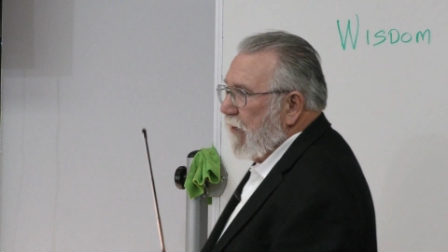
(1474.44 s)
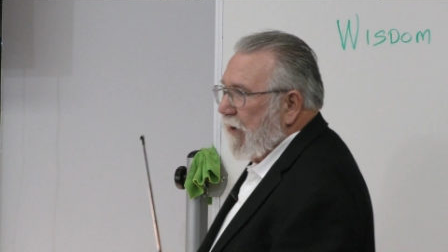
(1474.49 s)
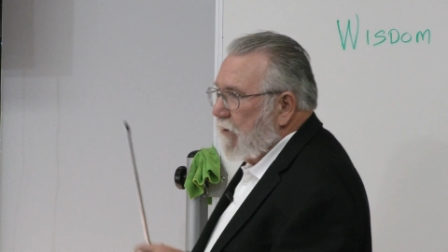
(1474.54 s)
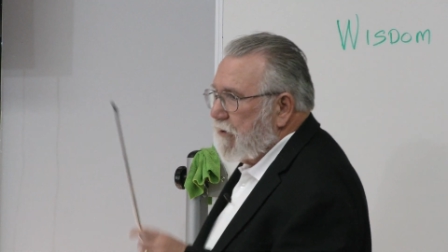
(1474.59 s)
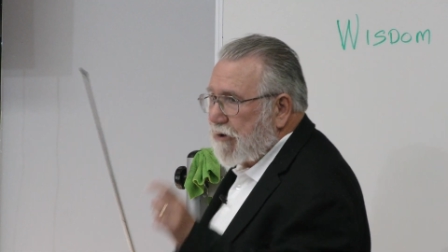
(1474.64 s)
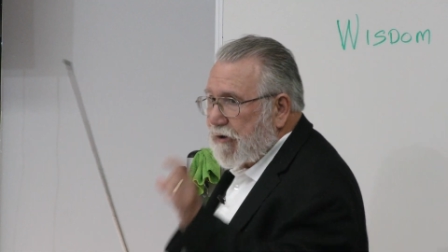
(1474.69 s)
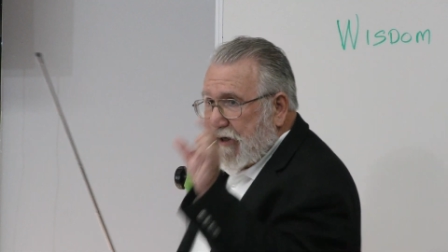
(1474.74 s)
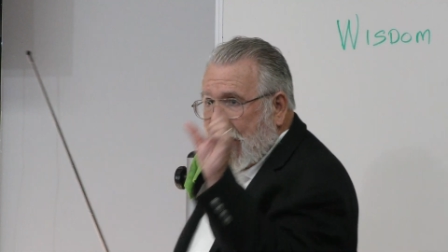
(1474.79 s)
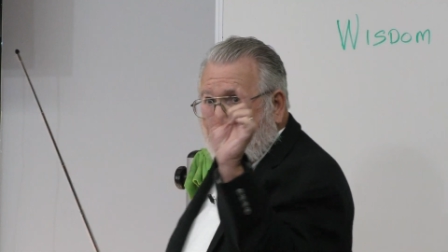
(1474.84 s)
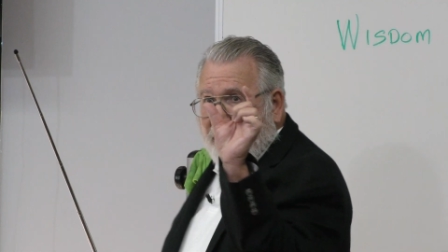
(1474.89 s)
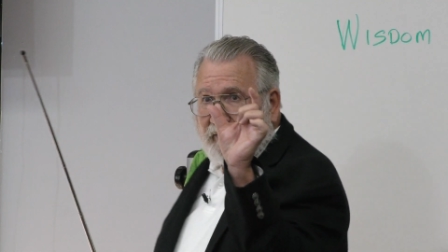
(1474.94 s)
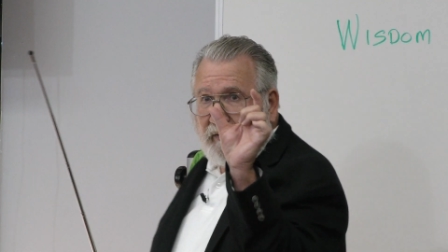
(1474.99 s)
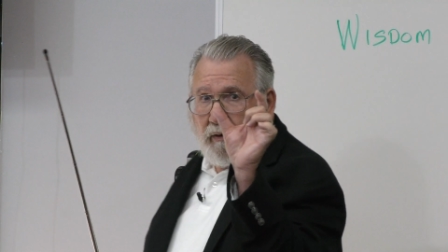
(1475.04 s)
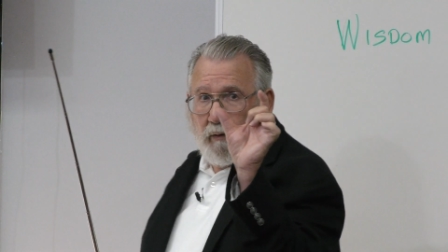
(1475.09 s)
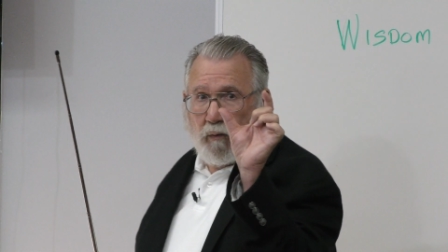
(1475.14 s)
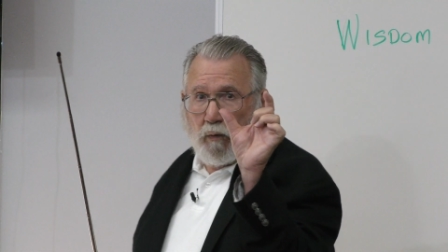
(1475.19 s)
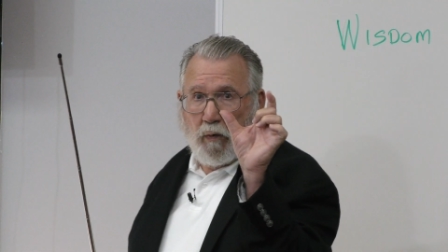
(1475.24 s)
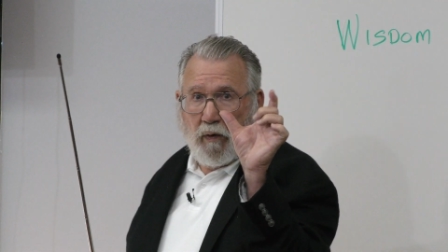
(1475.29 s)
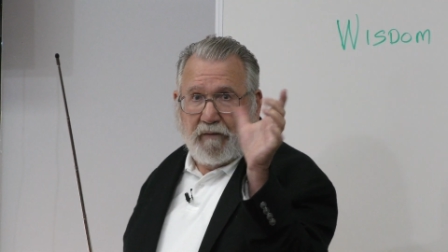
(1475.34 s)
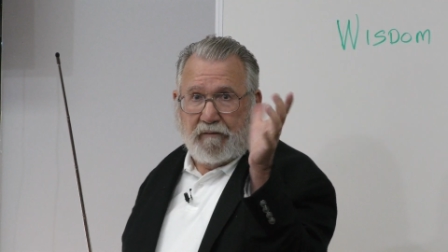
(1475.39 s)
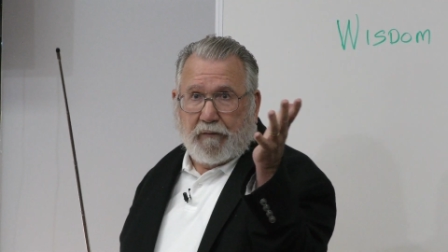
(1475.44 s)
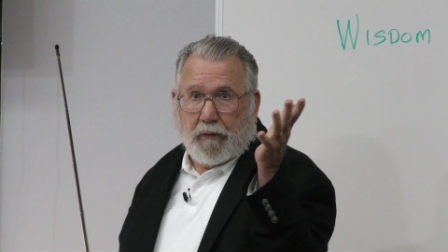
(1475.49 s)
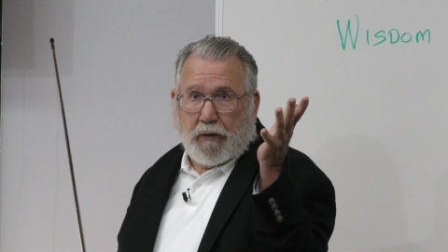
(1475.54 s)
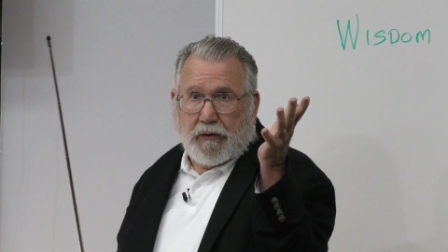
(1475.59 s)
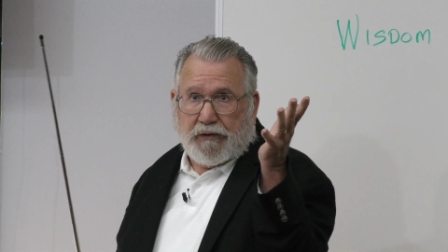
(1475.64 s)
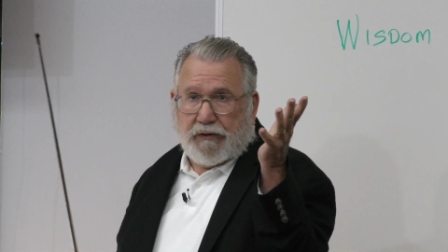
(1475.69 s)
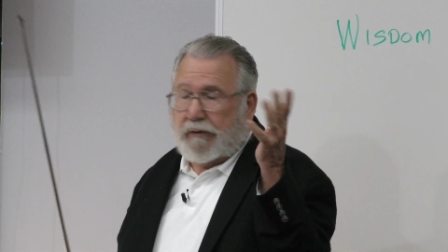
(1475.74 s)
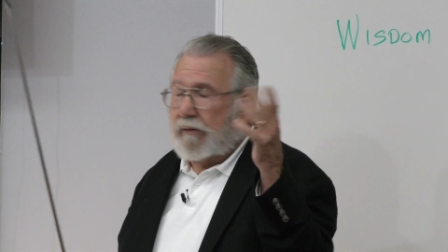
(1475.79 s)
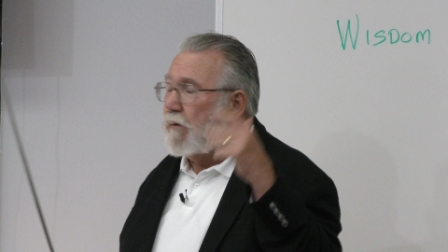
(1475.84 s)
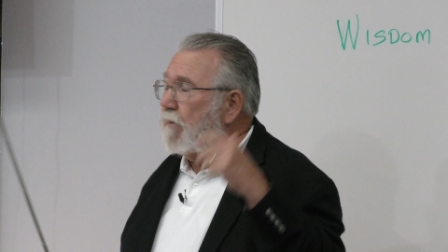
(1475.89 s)
that just have, one
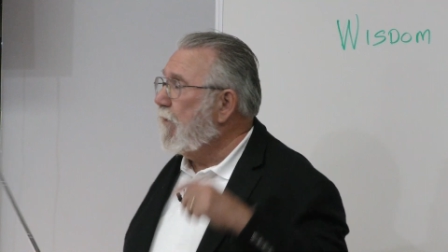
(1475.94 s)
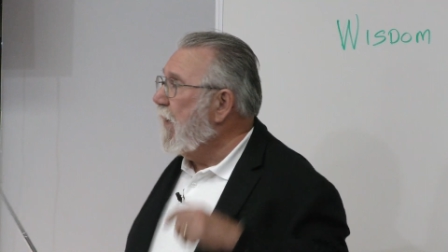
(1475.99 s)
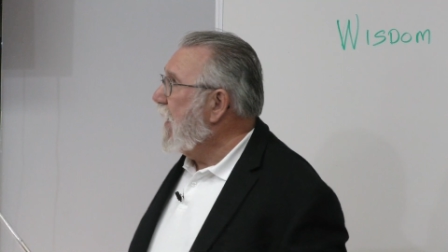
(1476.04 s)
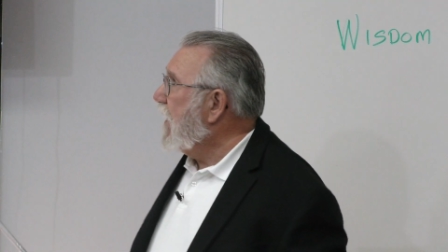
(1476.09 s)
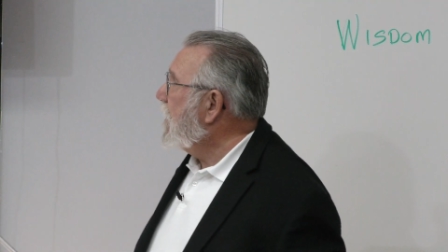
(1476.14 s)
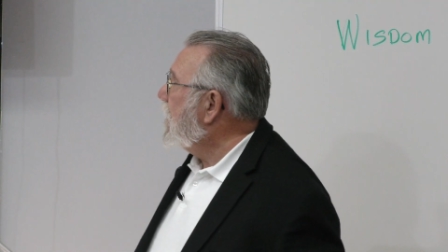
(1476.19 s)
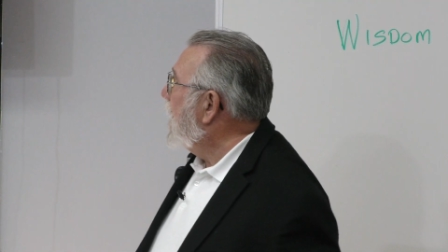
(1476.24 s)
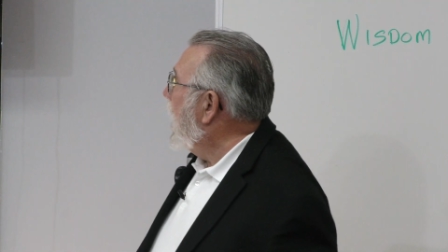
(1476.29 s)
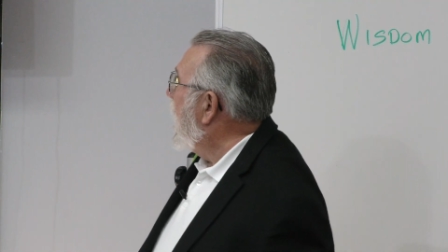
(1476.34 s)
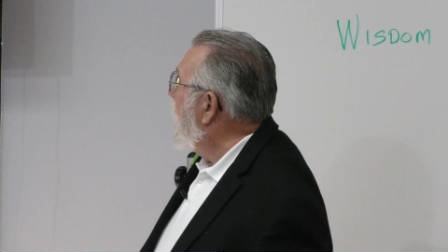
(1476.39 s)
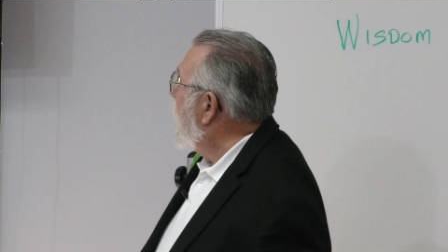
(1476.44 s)
verse, but